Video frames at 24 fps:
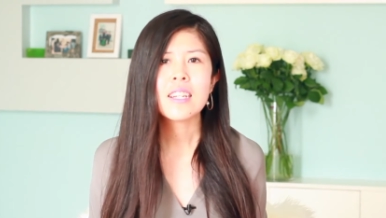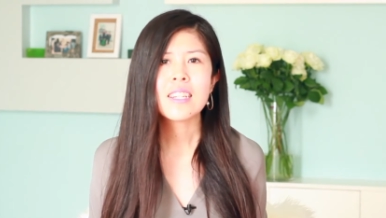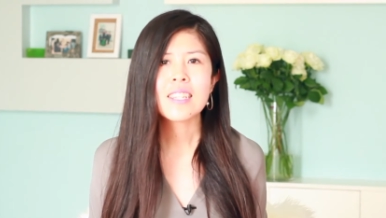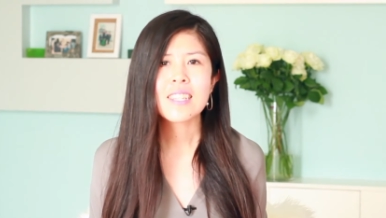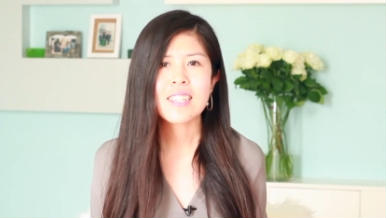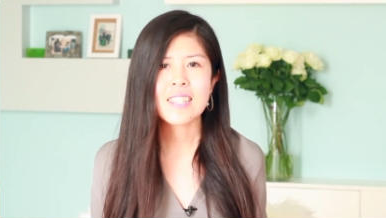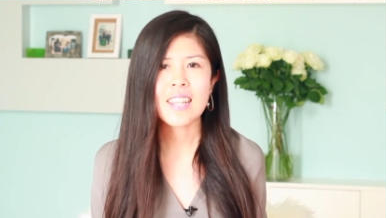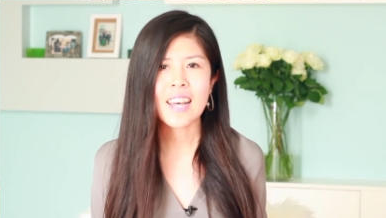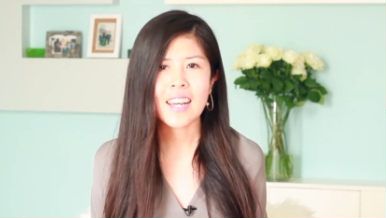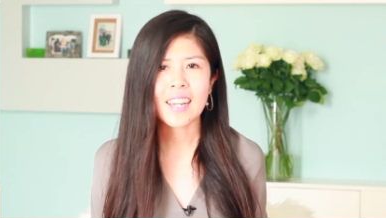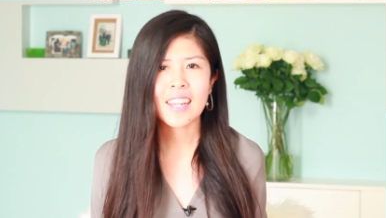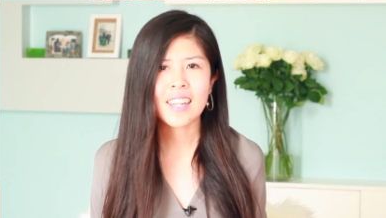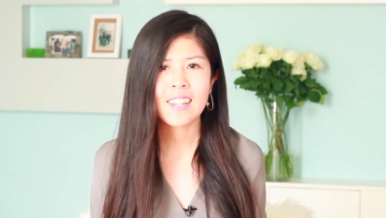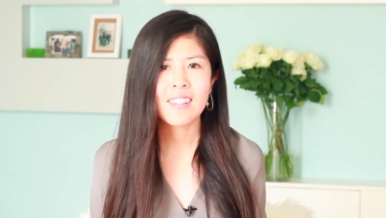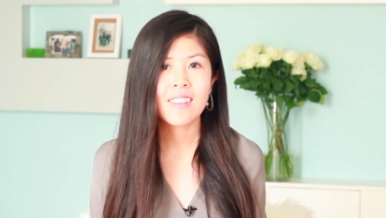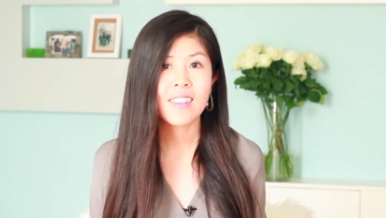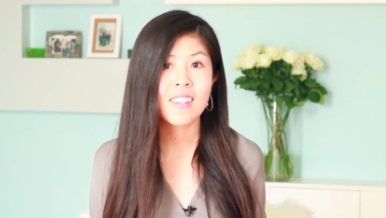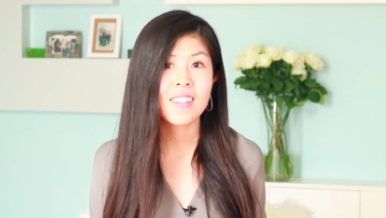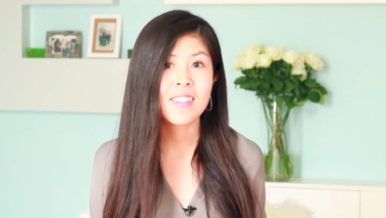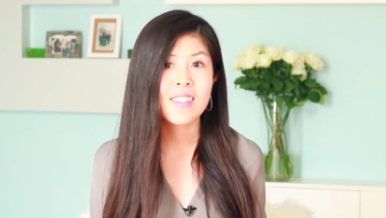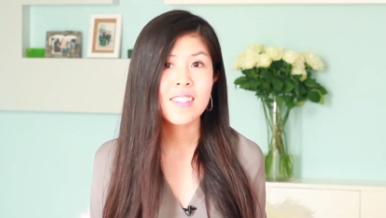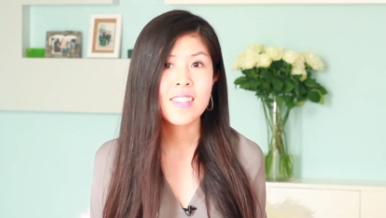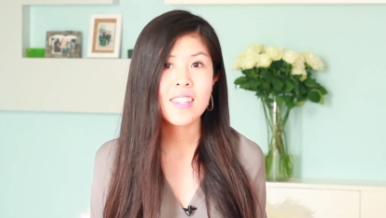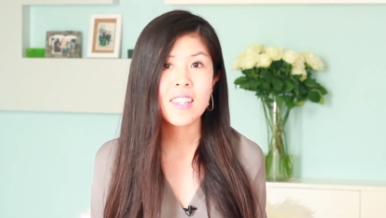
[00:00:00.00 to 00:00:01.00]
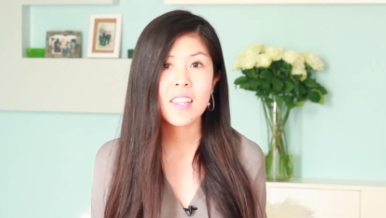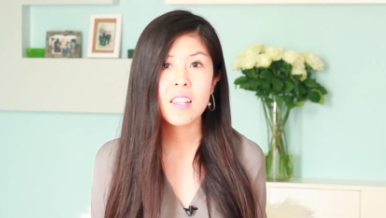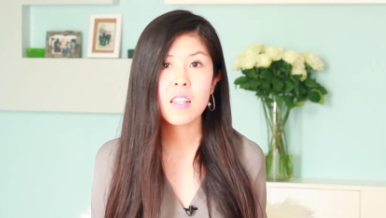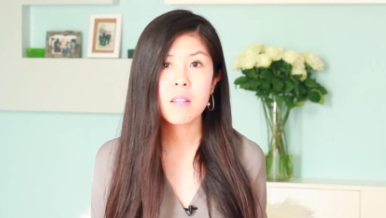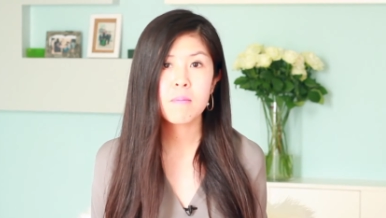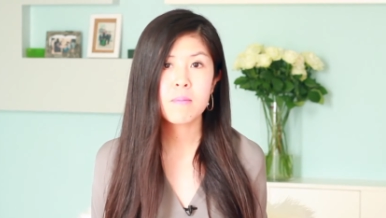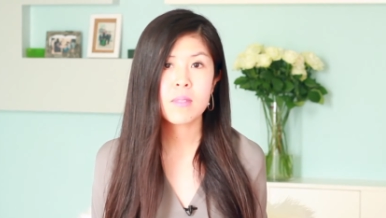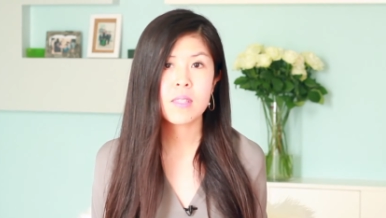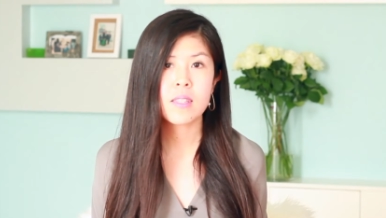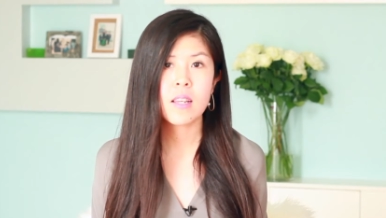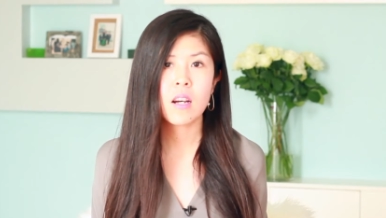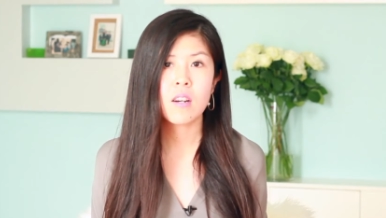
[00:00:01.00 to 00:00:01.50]
Second, they see
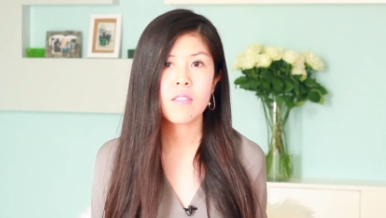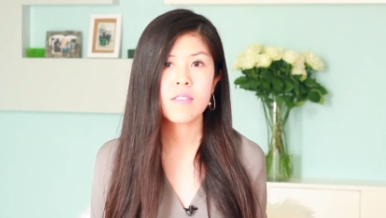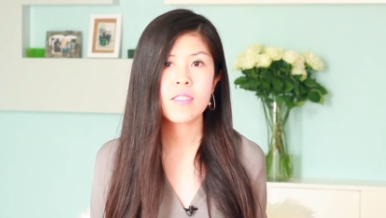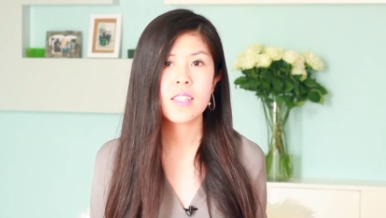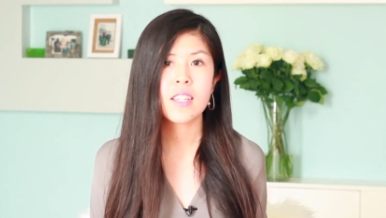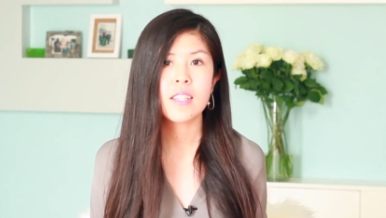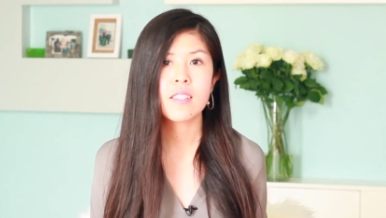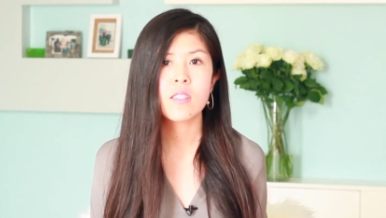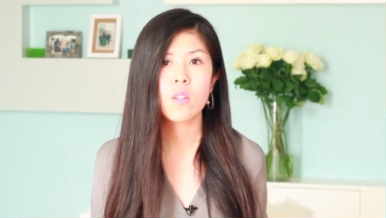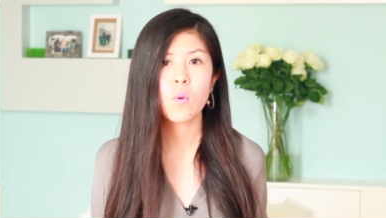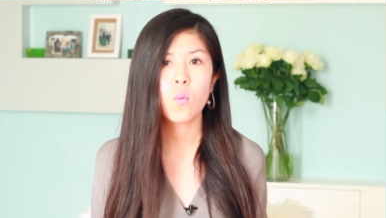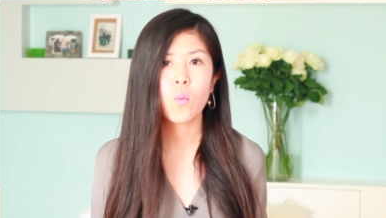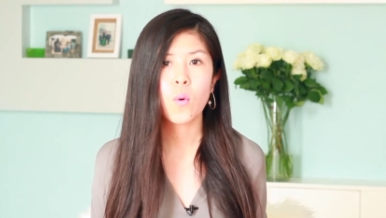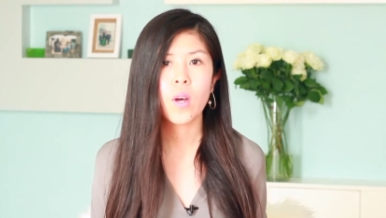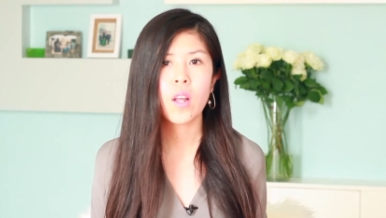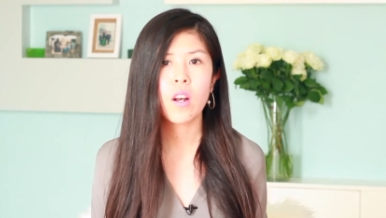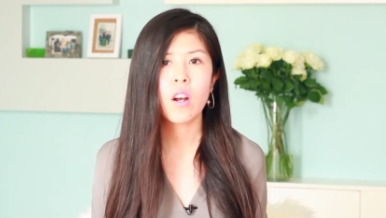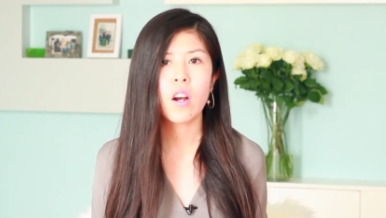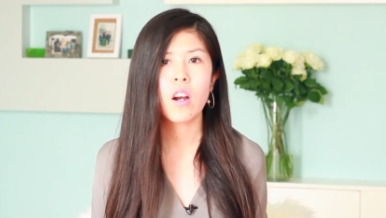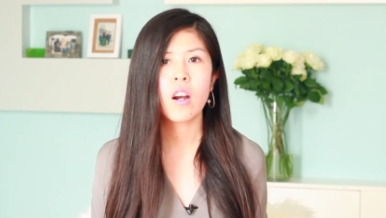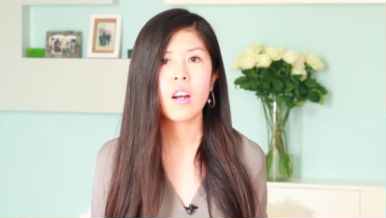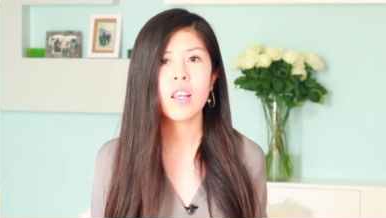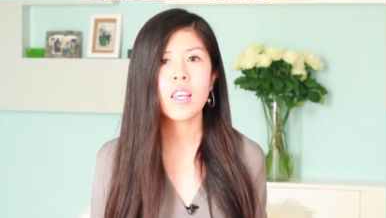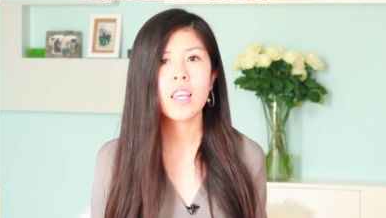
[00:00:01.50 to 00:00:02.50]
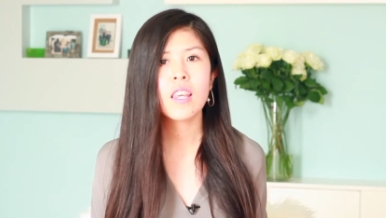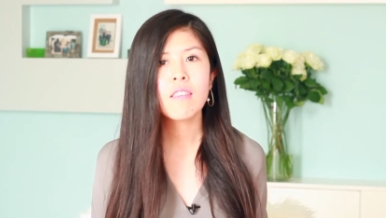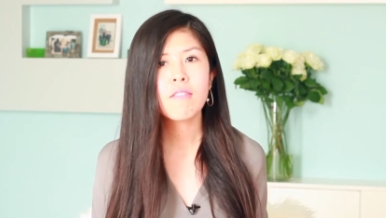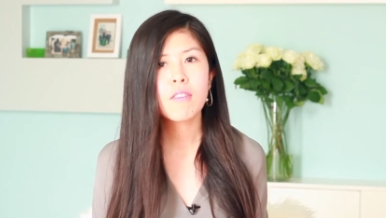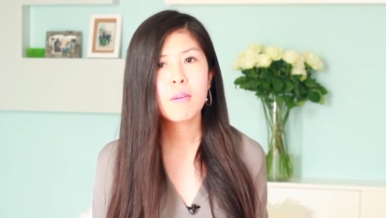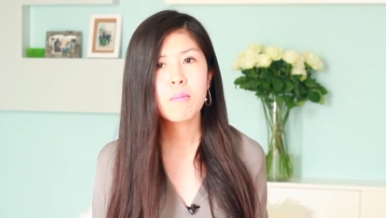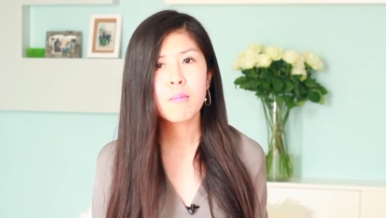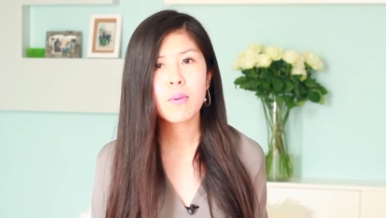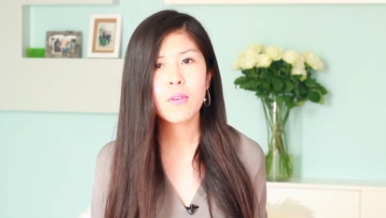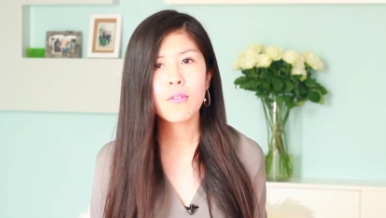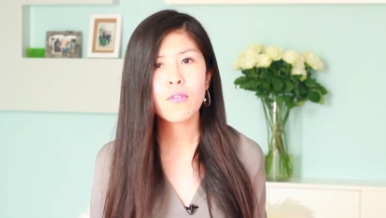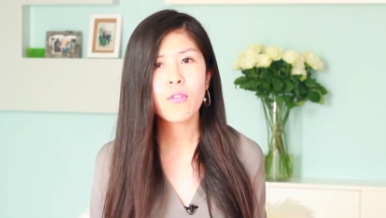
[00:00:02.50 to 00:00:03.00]
themselves as a winner
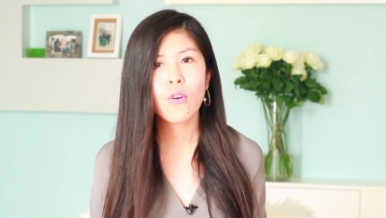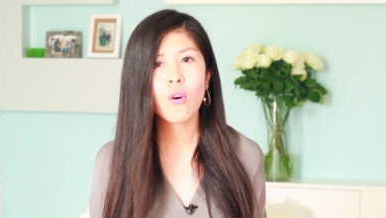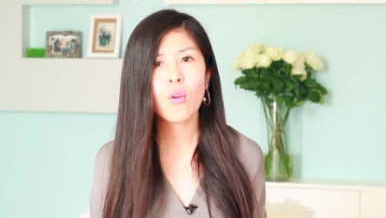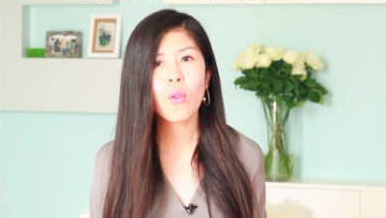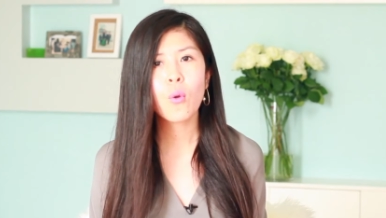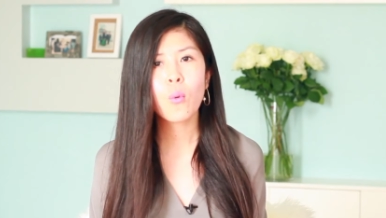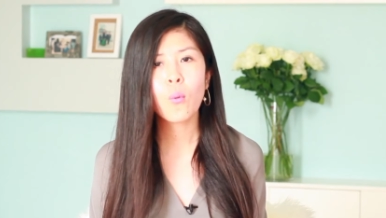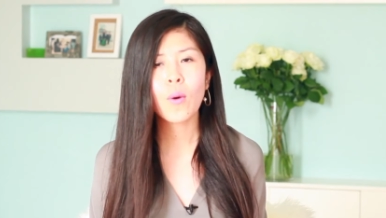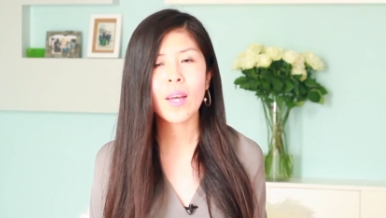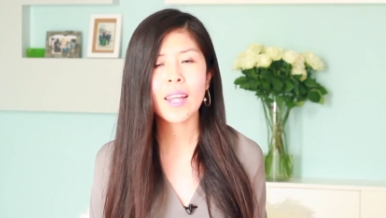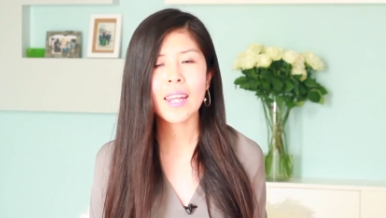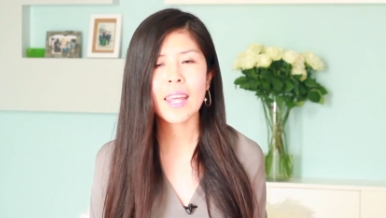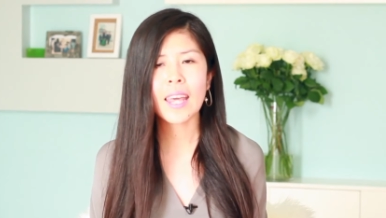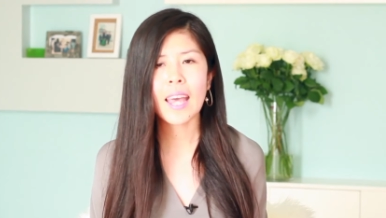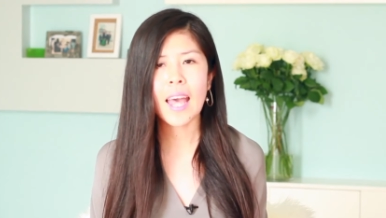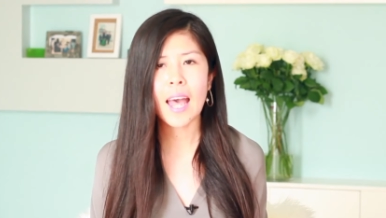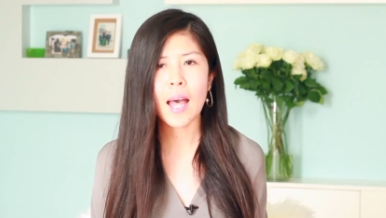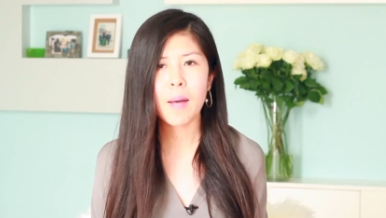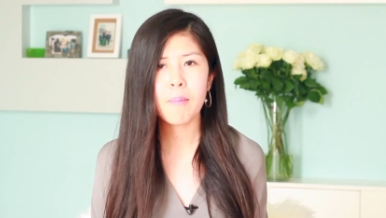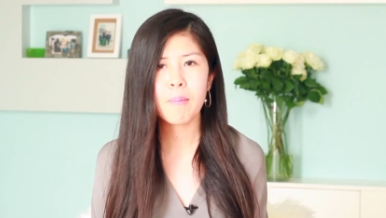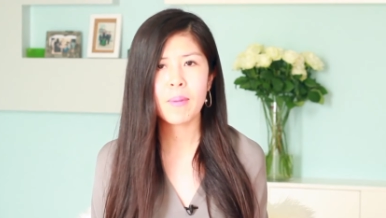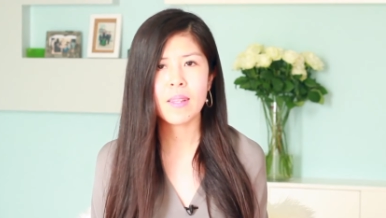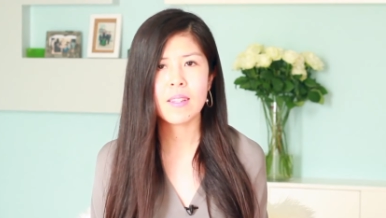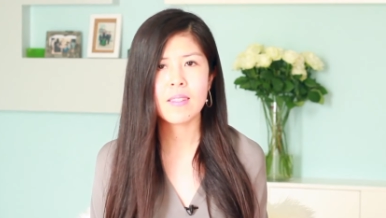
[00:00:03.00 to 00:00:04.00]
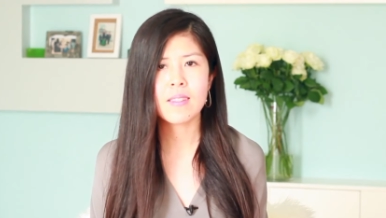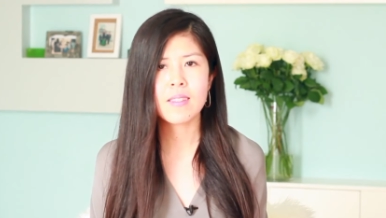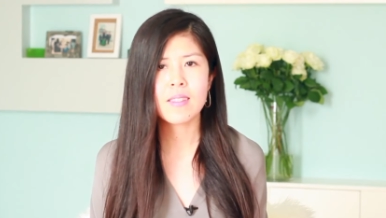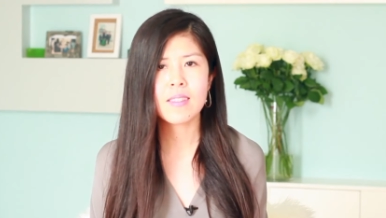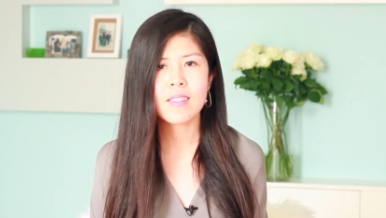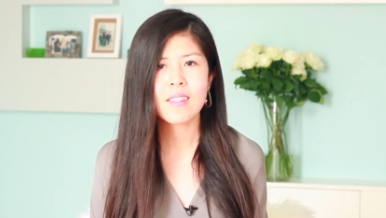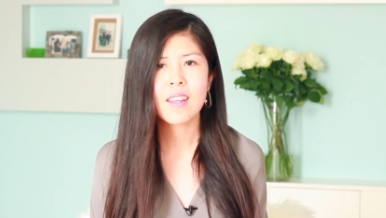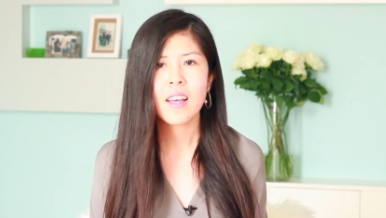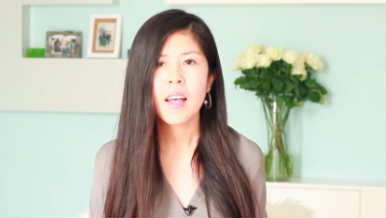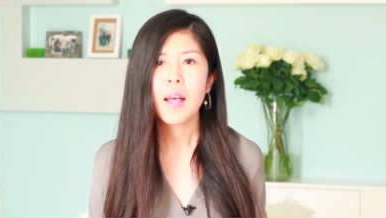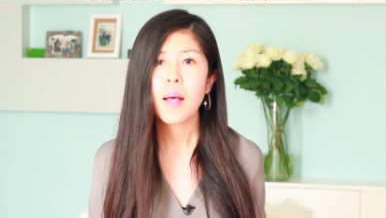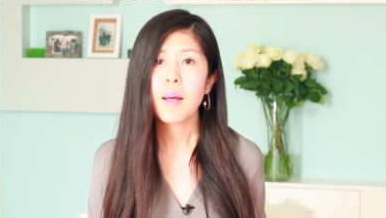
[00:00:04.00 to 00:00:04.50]
even before the winning happens,